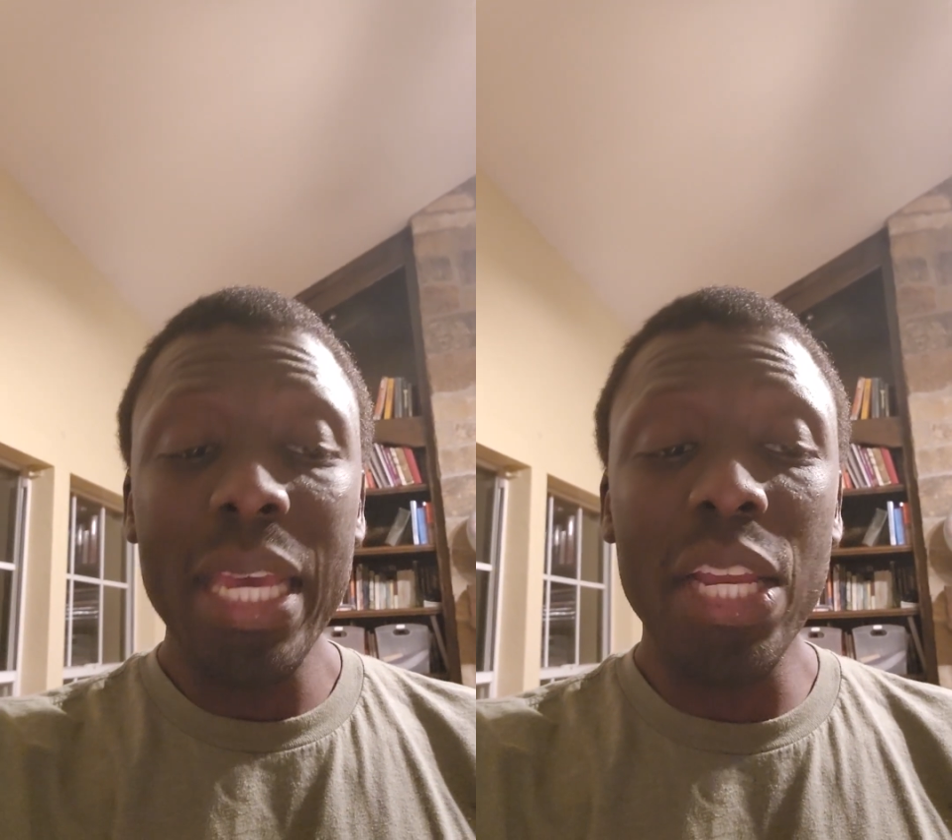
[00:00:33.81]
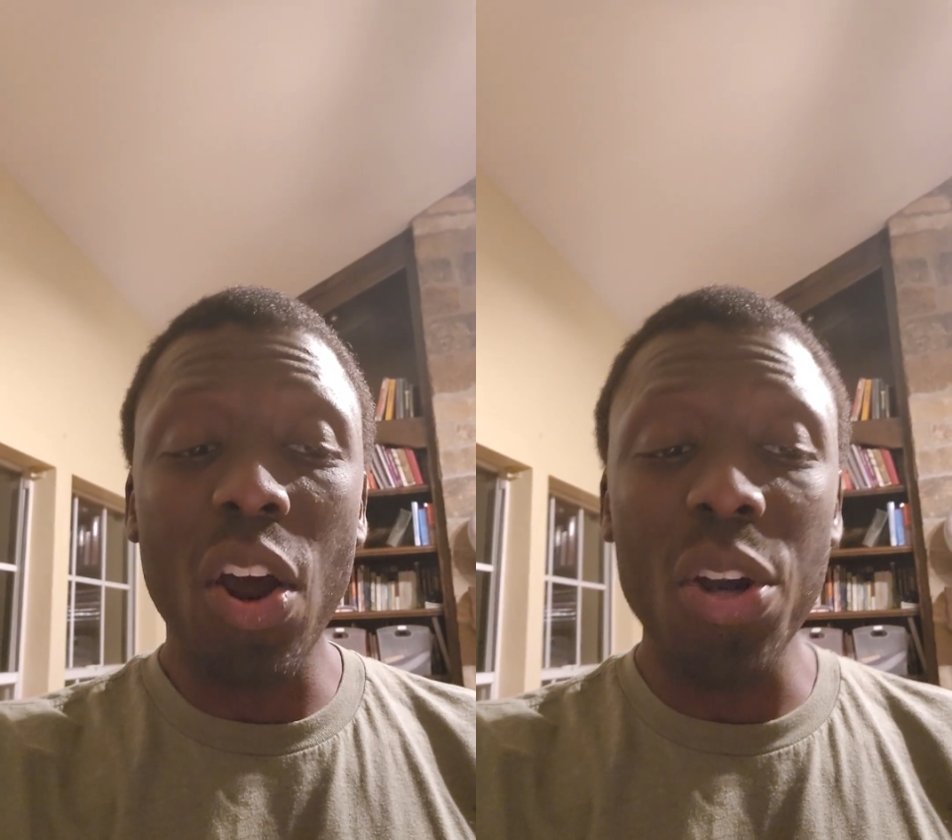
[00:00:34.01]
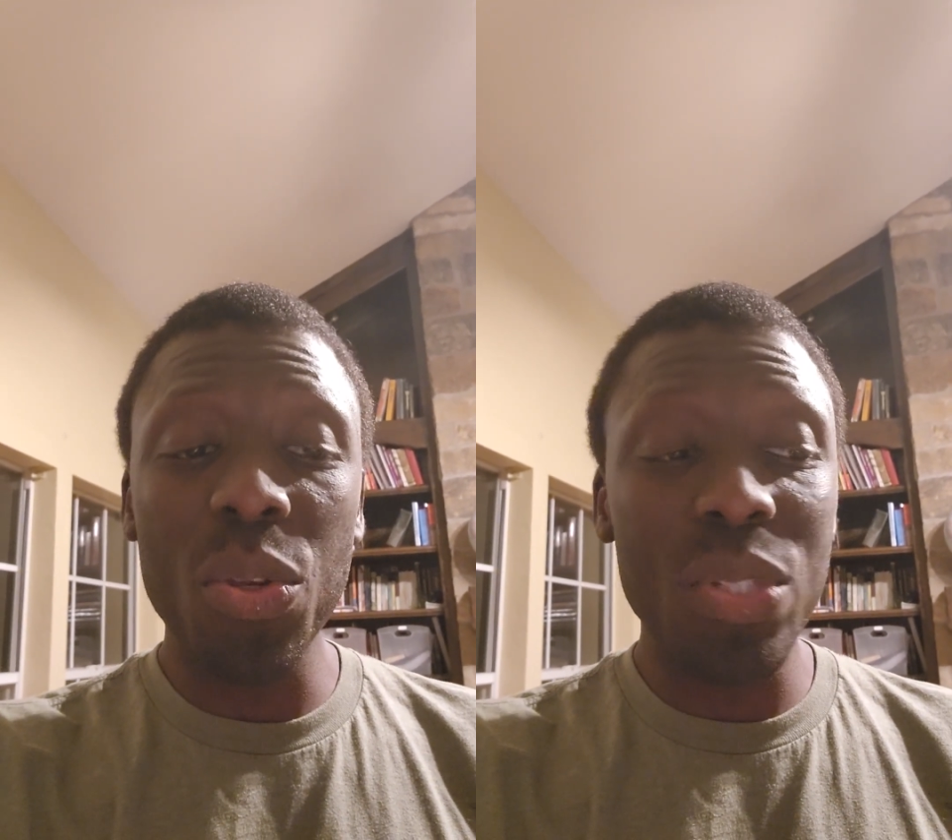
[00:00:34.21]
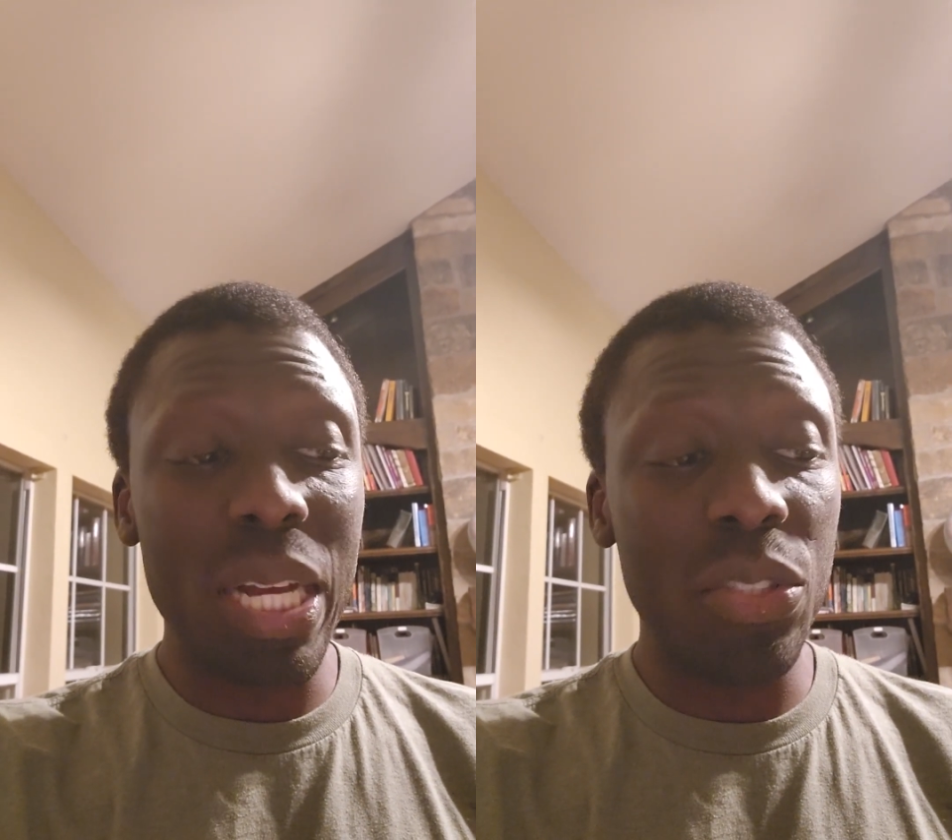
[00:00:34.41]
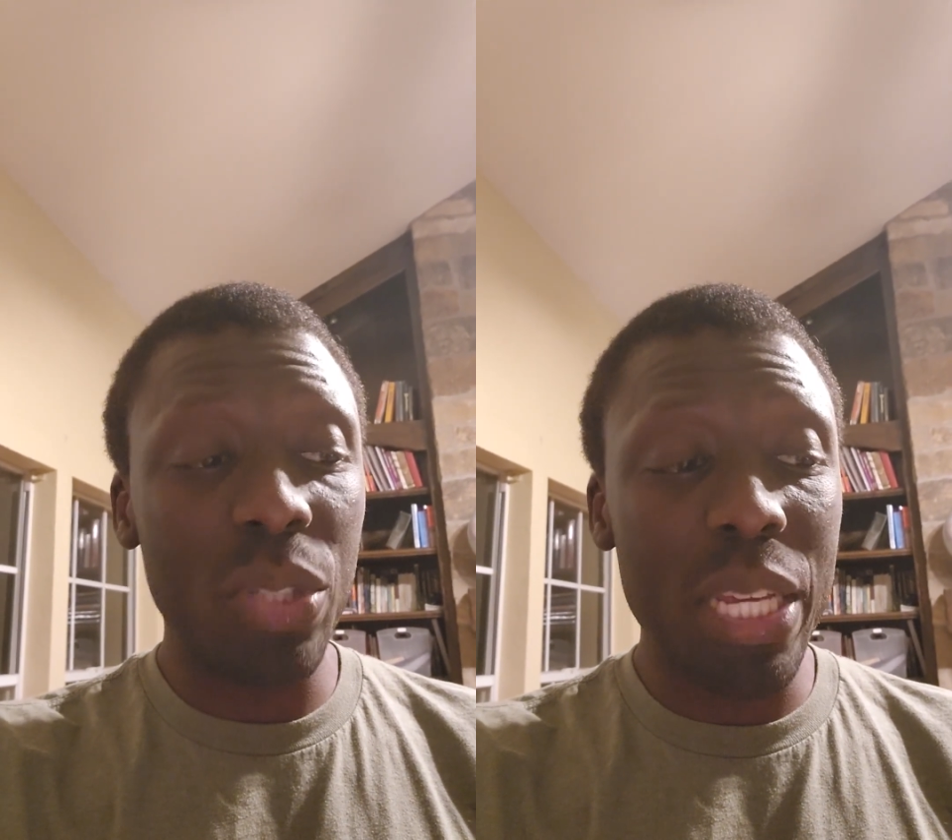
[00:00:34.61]
It argues
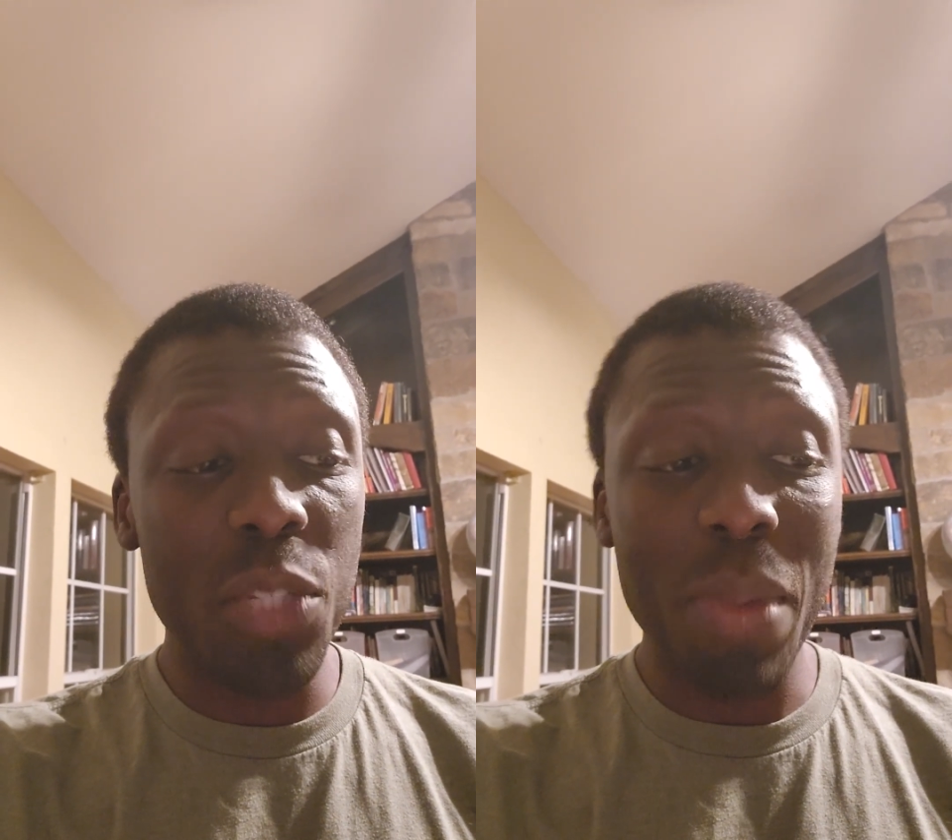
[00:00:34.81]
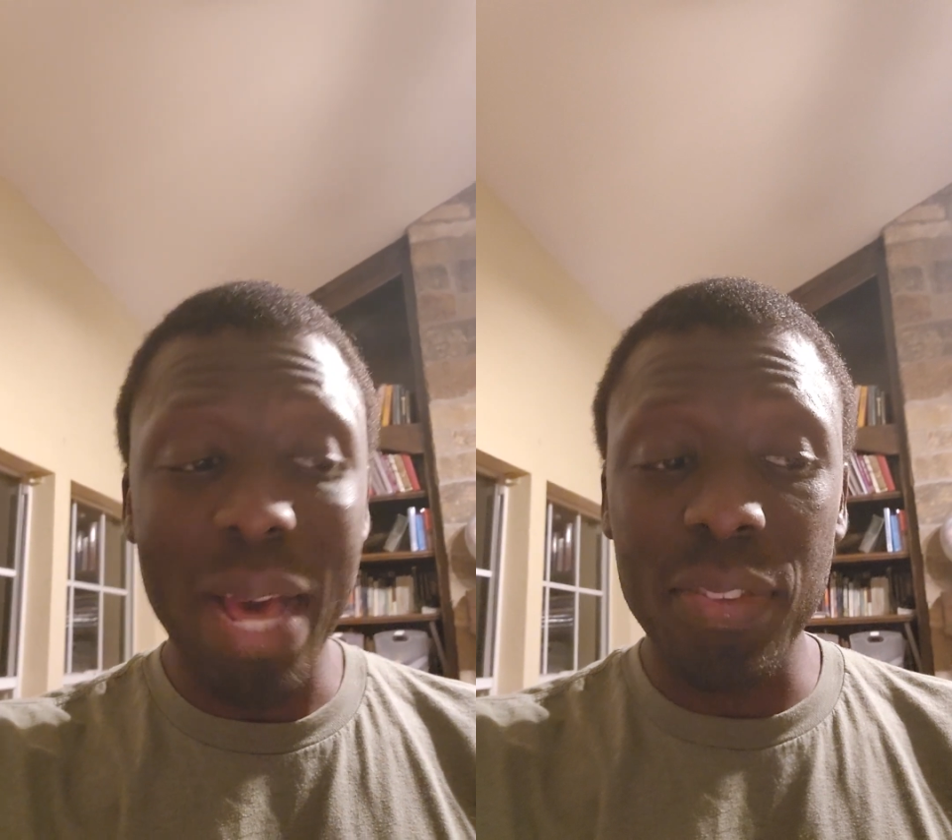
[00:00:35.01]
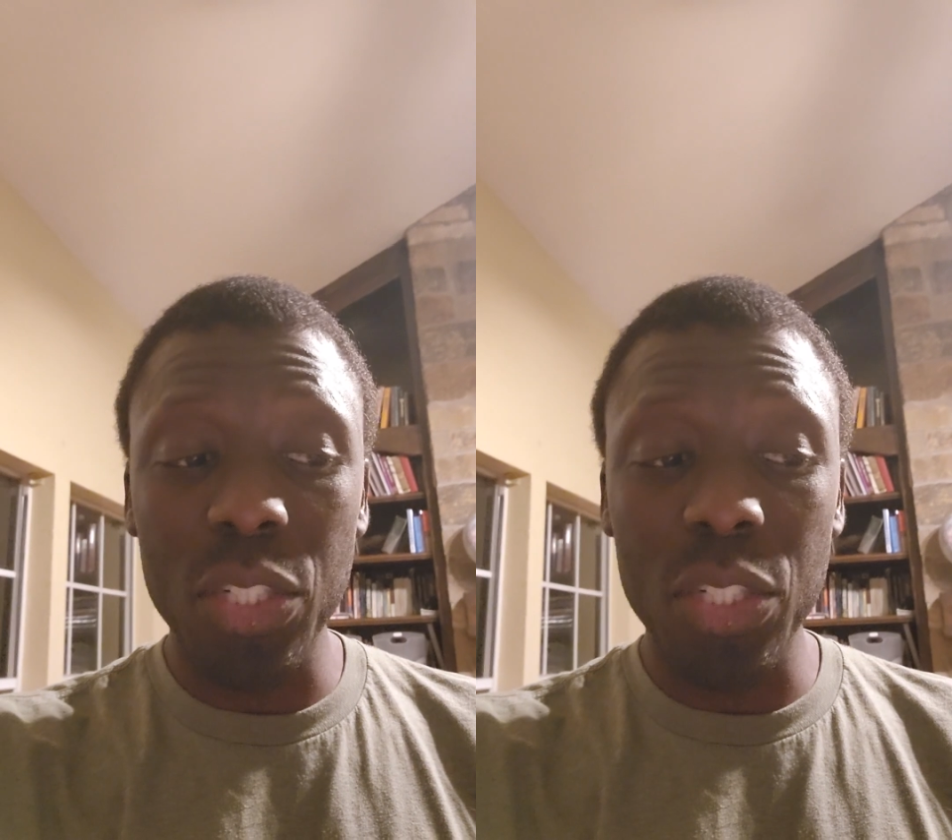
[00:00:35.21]
that today's math